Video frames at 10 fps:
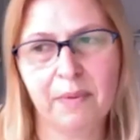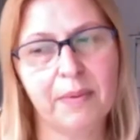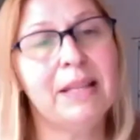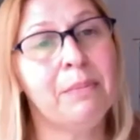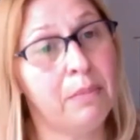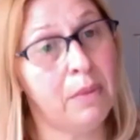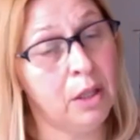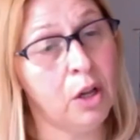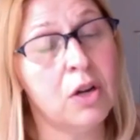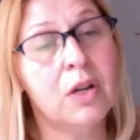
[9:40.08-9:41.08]
some
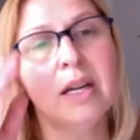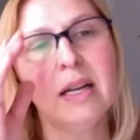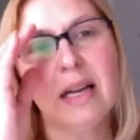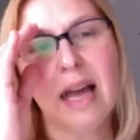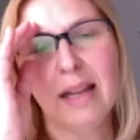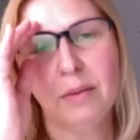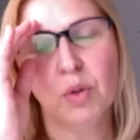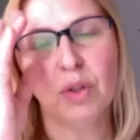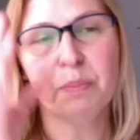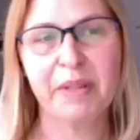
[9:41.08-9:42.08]
longer and
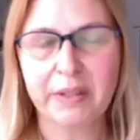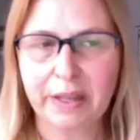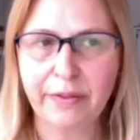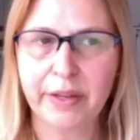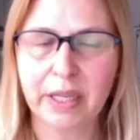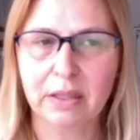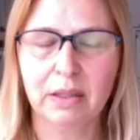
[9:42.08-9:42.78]
more specific